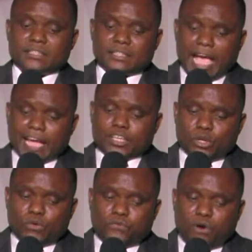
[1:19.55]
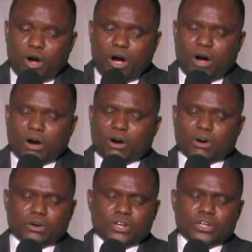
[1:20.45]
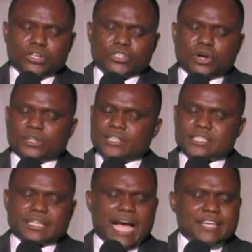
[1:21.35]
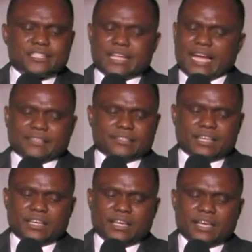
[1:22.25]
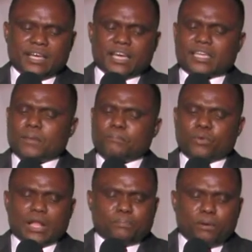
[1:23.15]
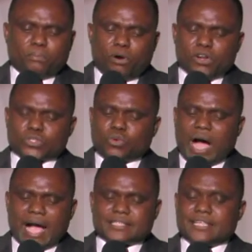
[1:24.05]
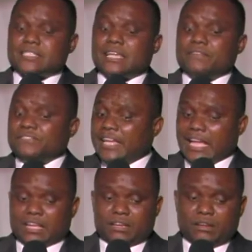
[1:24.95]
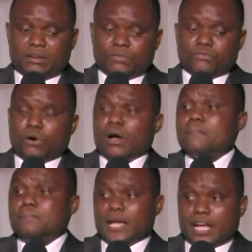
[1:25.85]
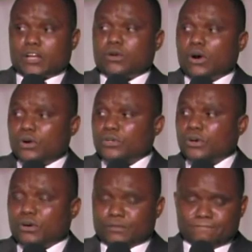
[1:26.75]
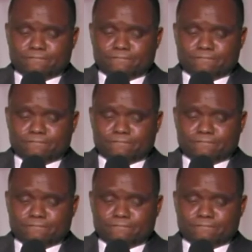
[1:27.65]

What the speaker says: Thank you for your discussion, a key point proposed to us this evening for a better Congo.